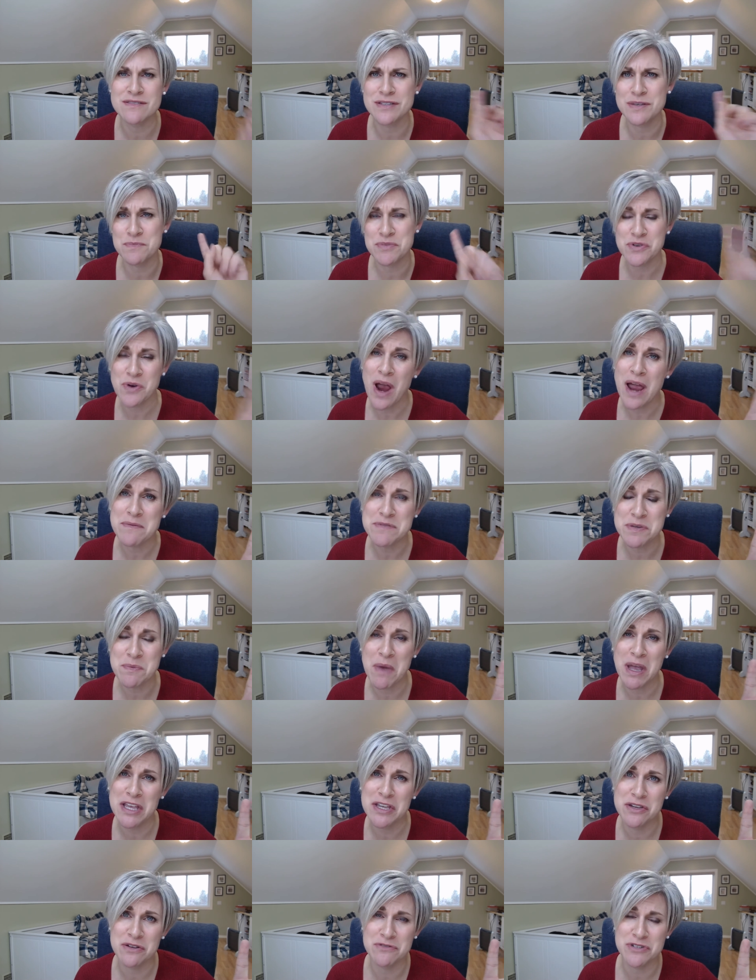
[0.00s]
Subscribe to
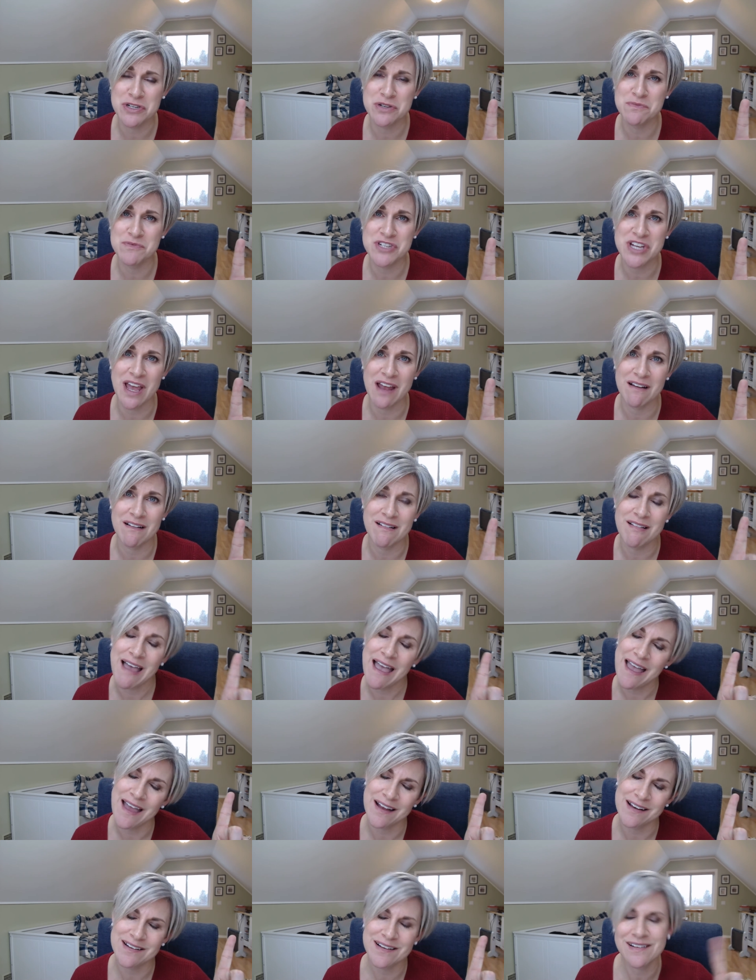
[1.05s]
my YouTube channel
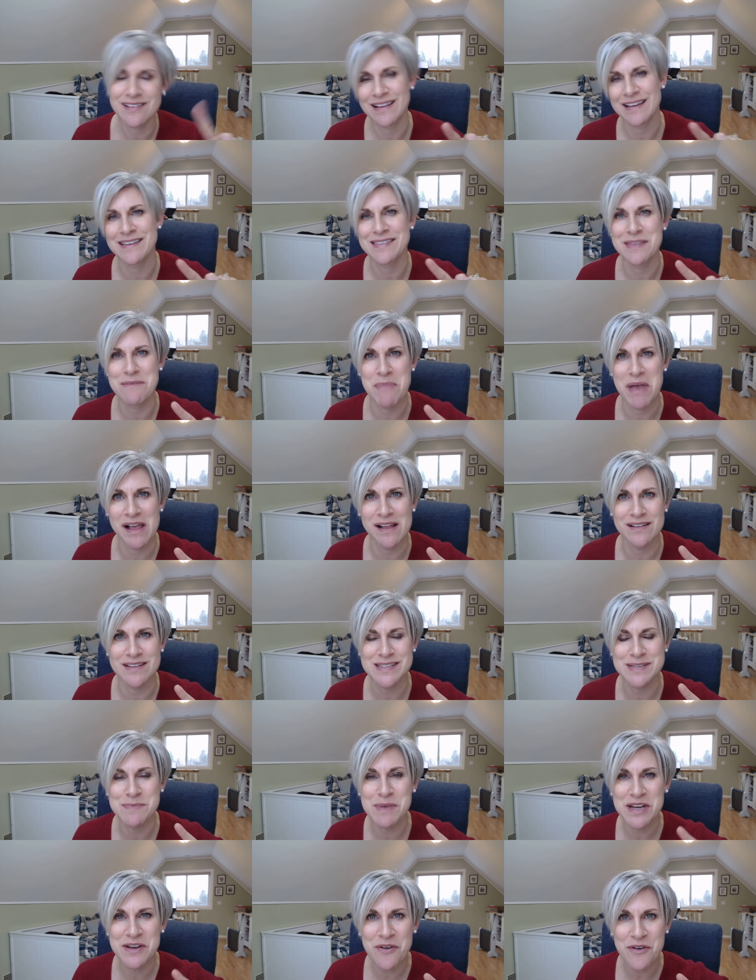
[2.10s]
and click the bell
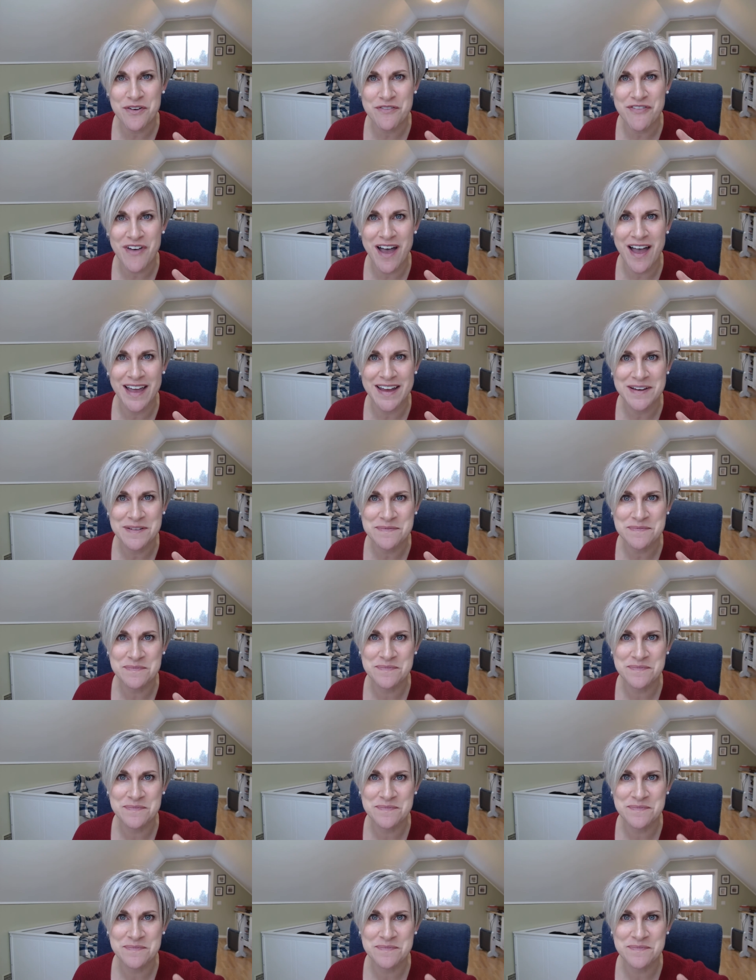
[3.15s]
to be notified.